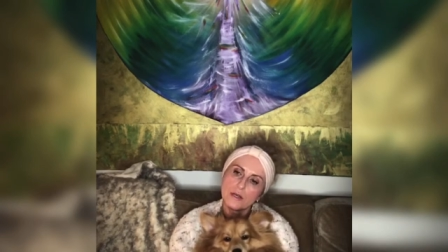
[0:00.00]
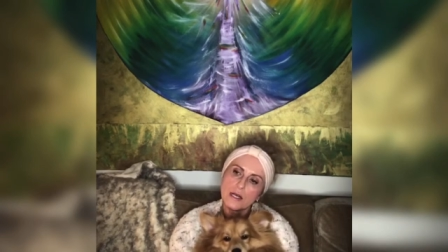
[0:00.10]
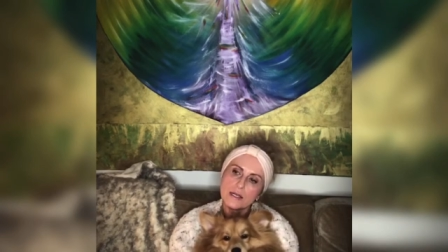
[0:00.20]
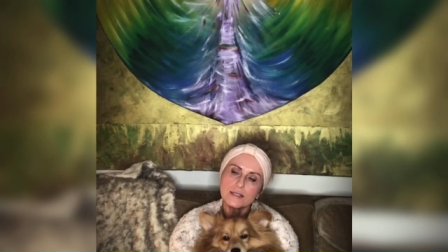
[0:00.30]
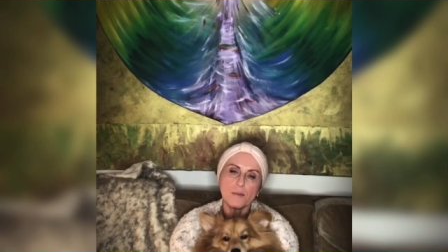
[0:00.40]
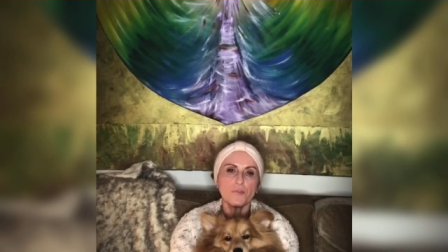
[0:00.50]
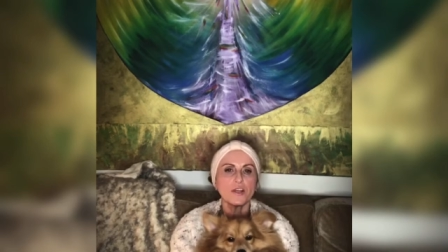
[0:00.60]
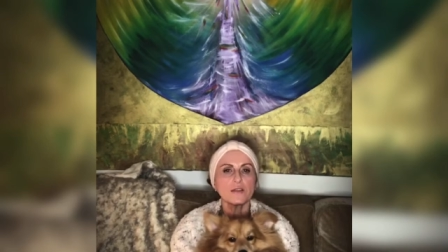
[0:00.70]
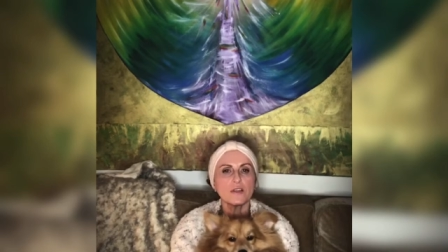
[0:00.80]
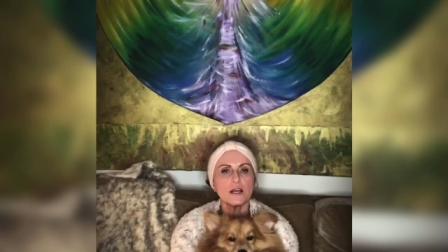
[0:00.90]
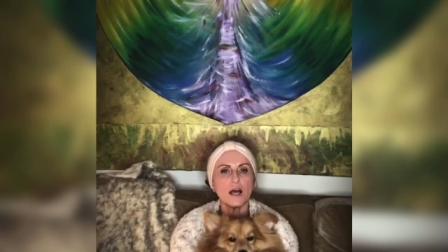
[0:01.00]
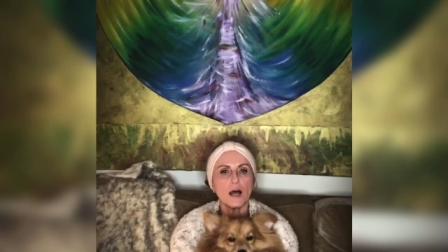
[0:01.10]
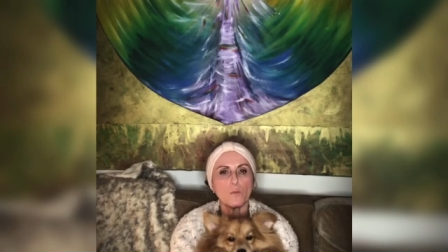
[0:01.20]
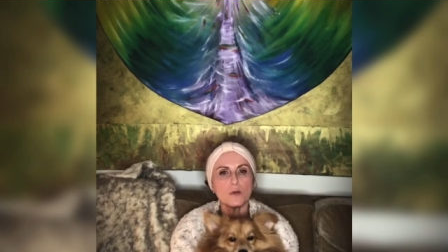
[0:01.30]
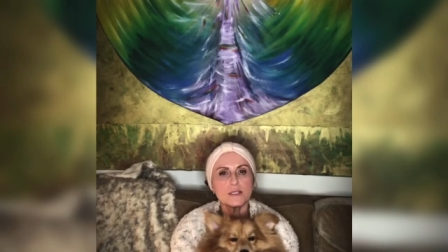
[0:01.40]
something that
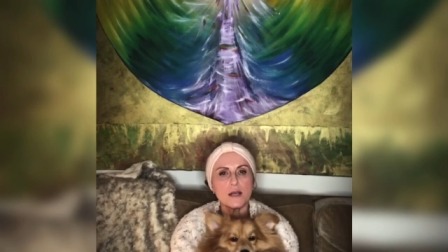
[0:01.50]
was